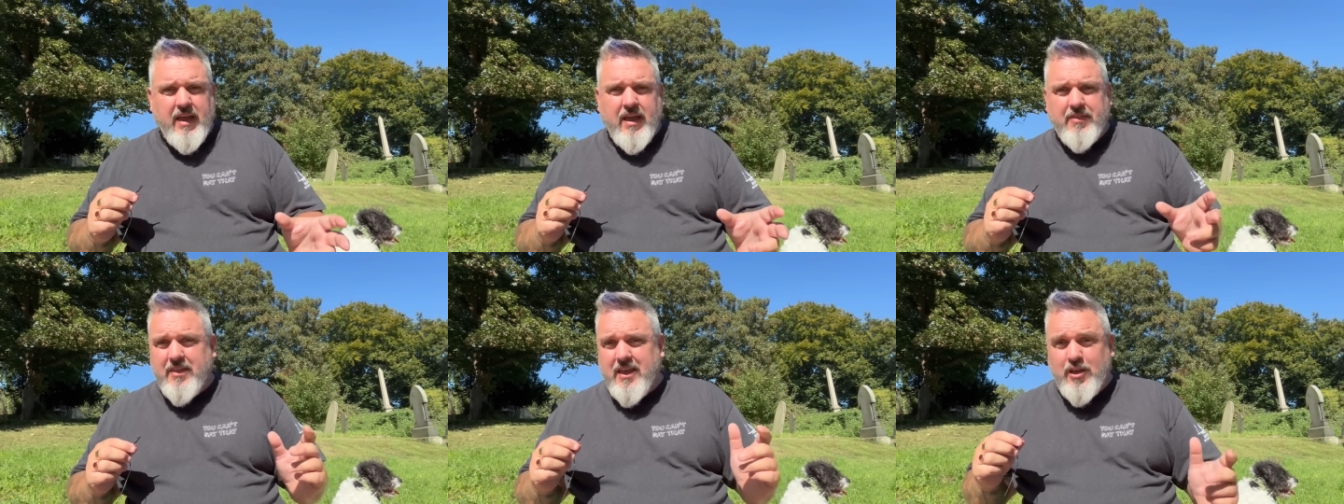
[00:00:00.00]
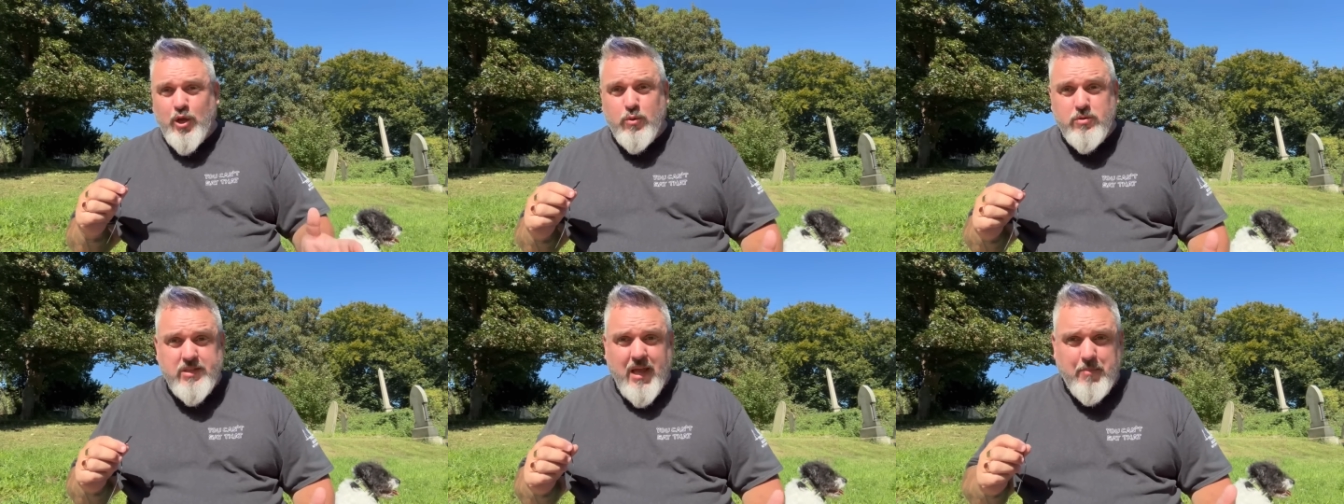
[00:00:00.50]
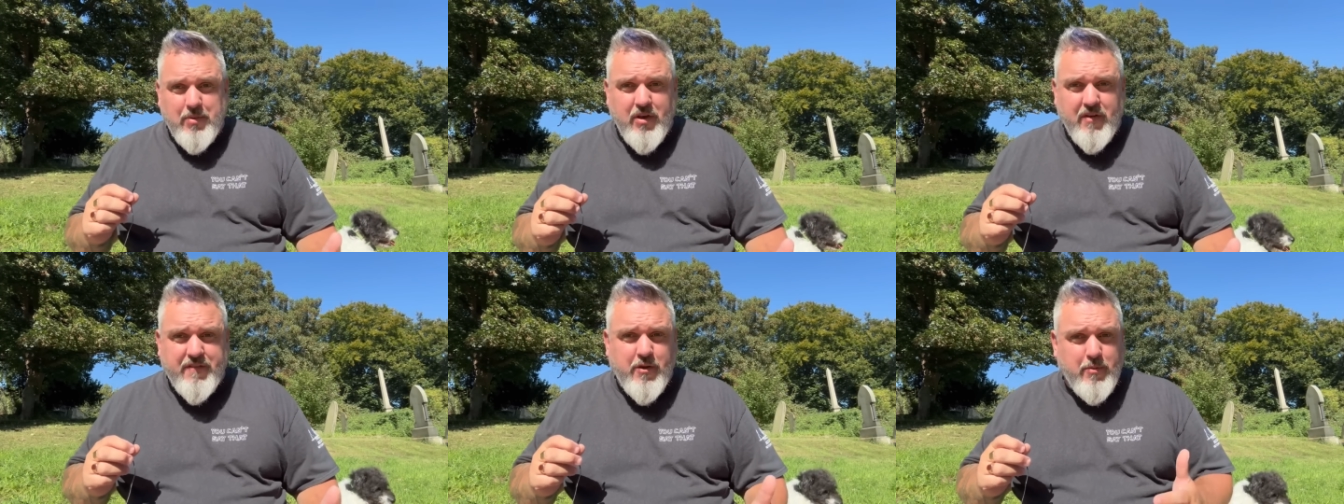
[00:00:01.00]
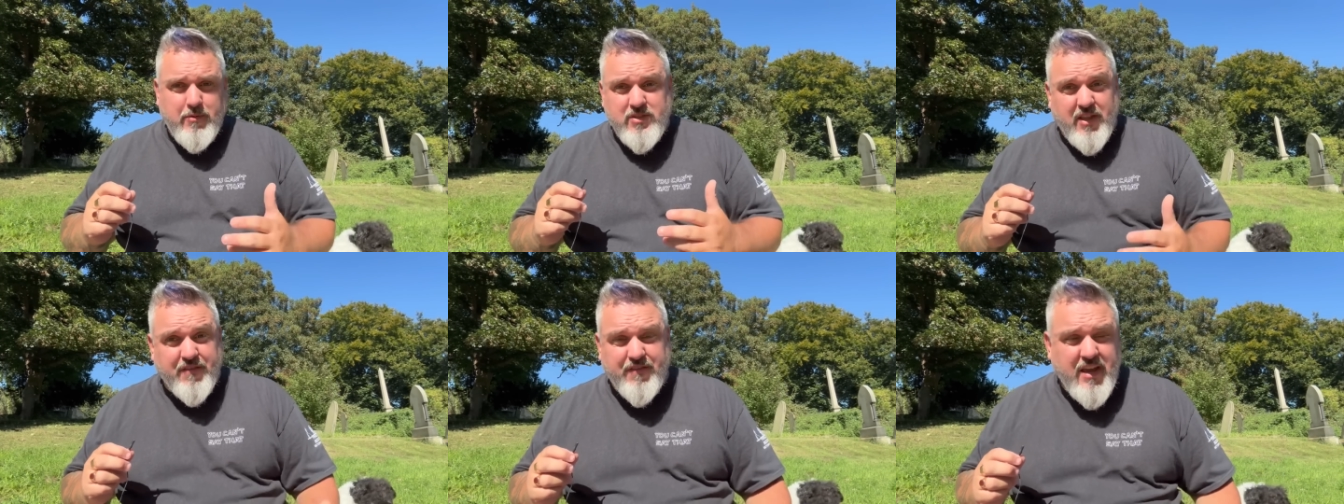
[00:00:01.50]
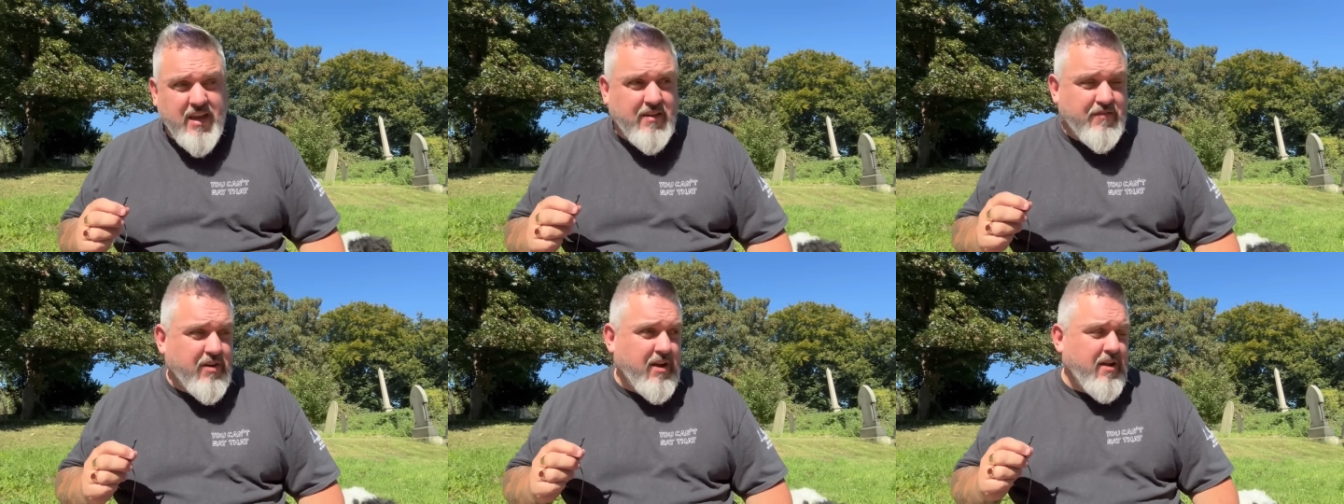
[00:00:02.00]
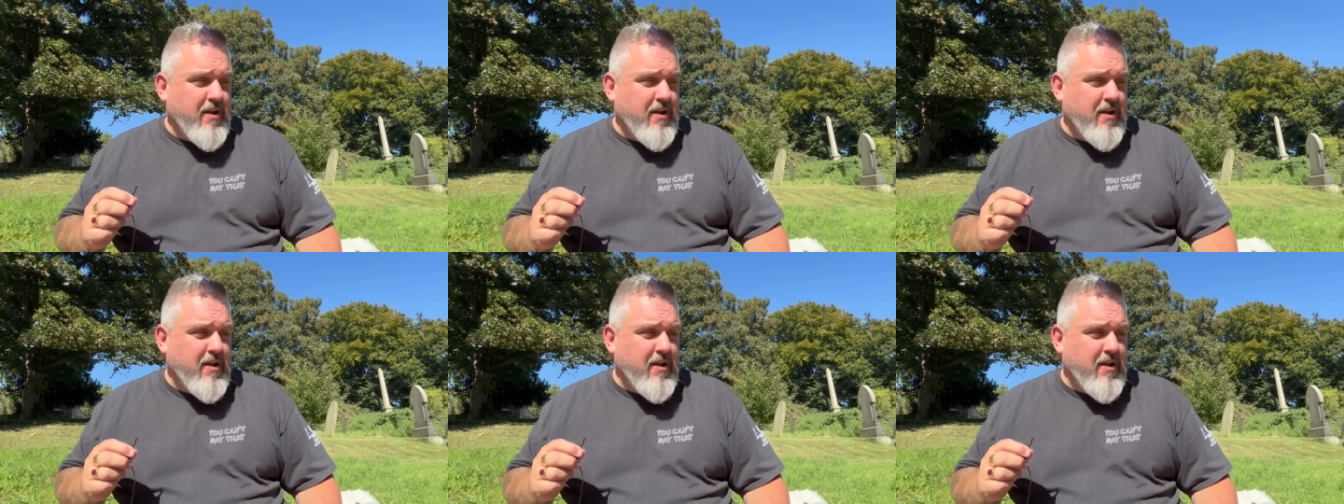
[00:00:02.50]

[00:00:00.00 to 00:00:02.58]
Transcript: and they used that perfume. It was their favourite.